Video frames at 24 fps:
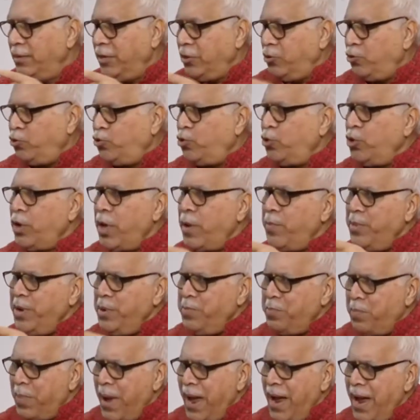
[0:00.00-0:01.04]
This should have
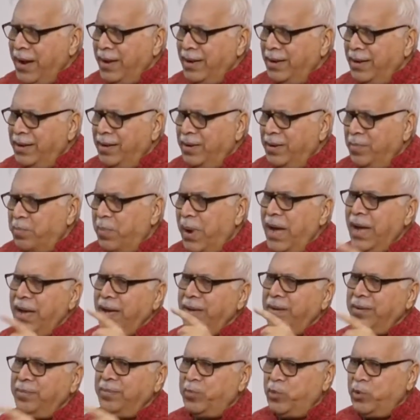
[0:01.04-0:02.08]
been banned
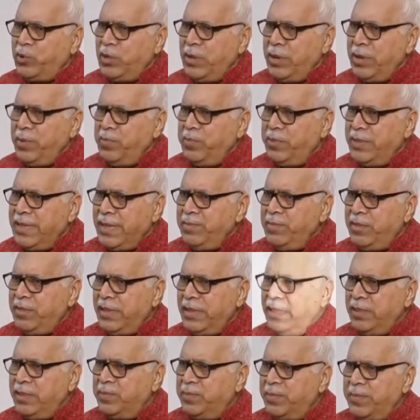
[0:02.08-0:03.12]
by Muslims
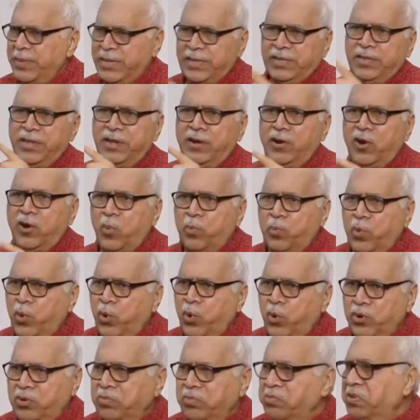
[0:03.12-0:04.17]
themselves, personal Law
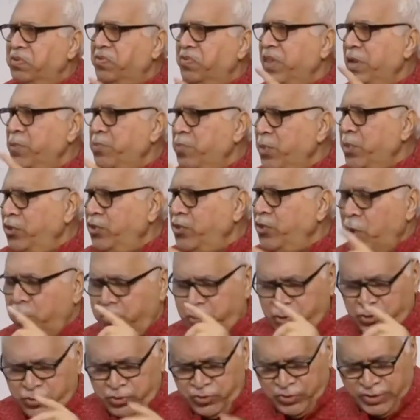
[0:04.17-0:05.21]
Board. They missed the
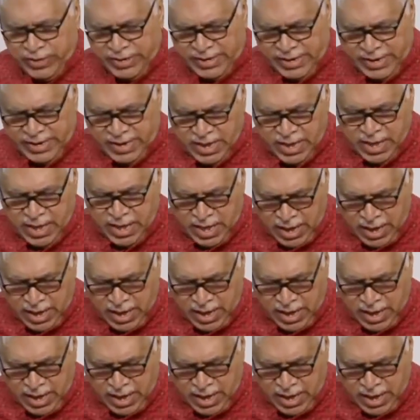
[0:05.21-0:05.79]
opportunity.